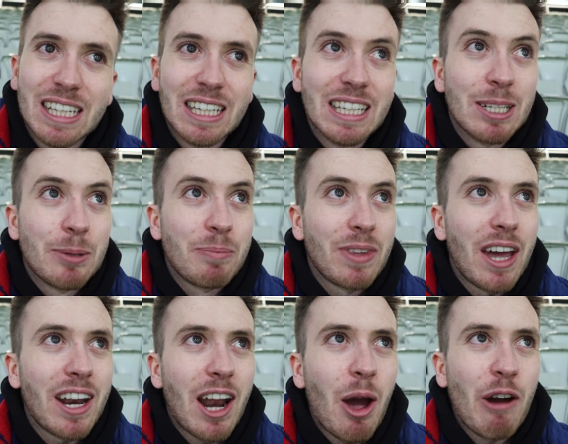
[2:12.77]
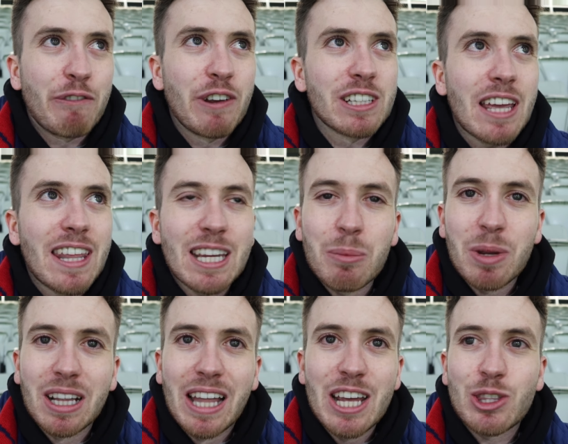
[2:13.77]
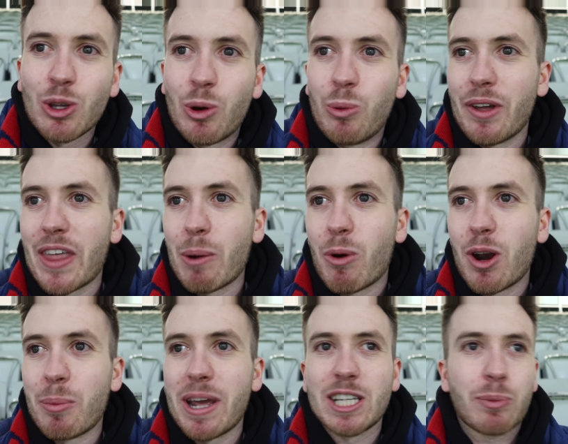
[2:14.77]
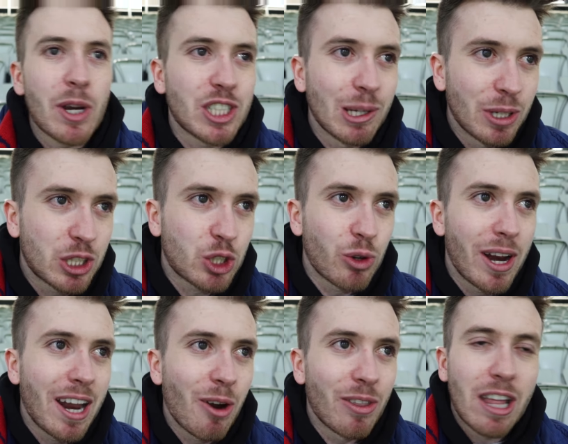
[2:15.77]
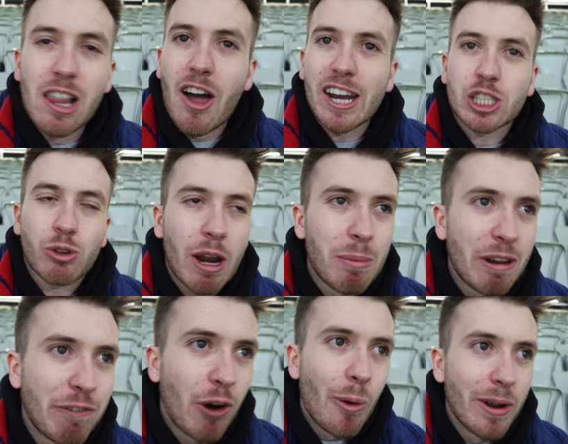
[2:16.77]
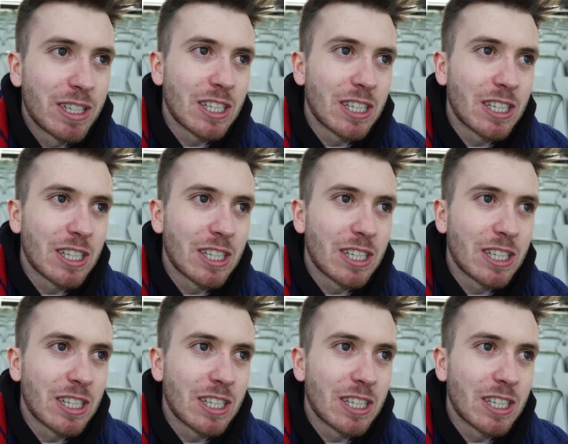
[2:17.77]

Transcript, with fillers: I don't know, it feels like they can be lethal when they want to be, especially with Stringer and the like streaming forward.